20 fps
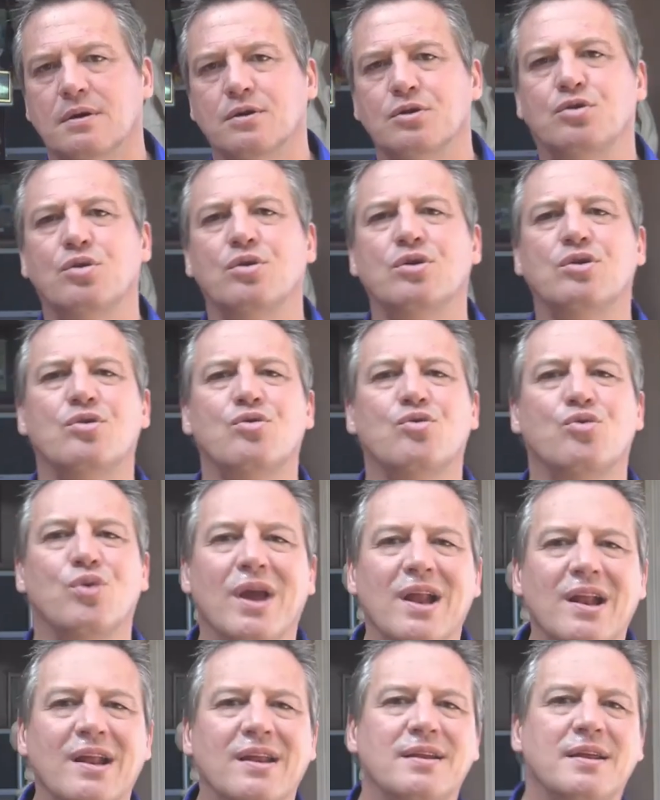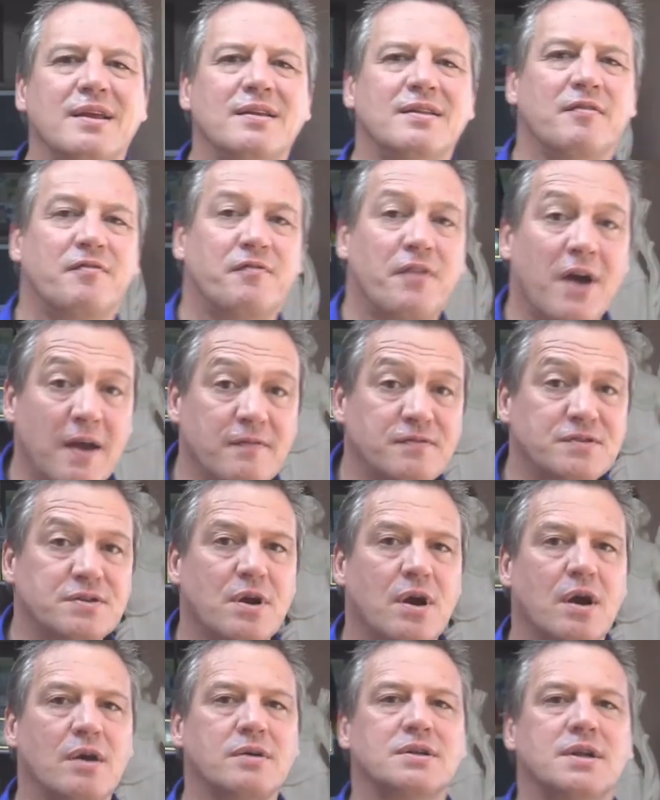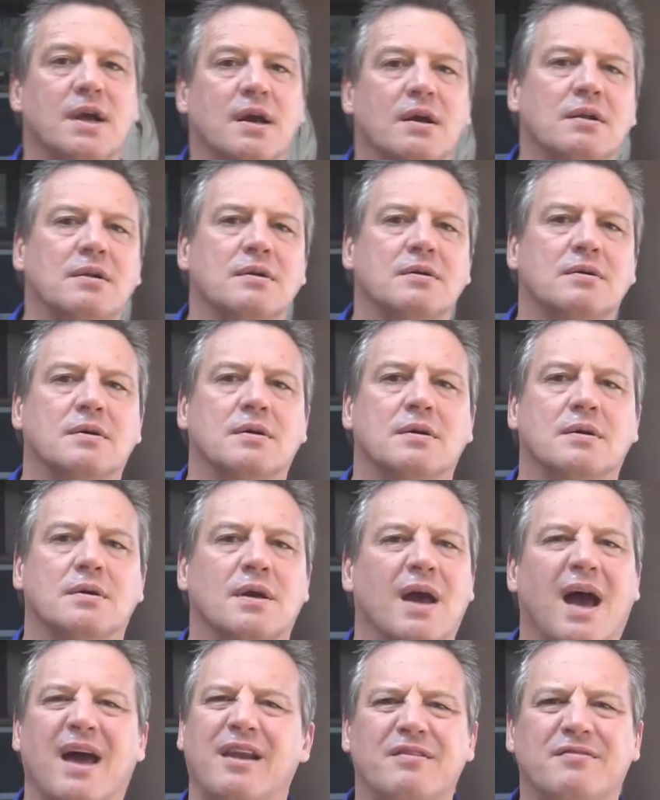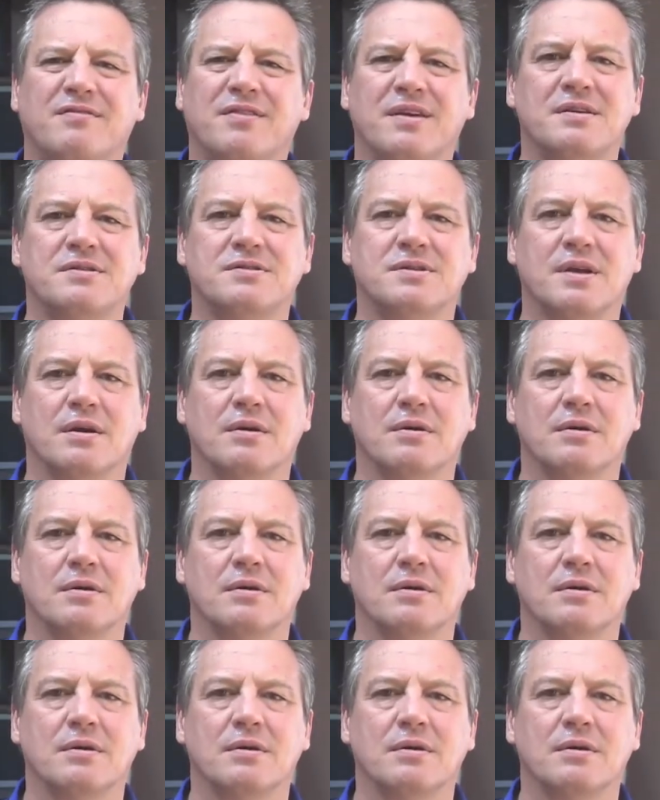Do you really need the 5-star hotel? I don't think so.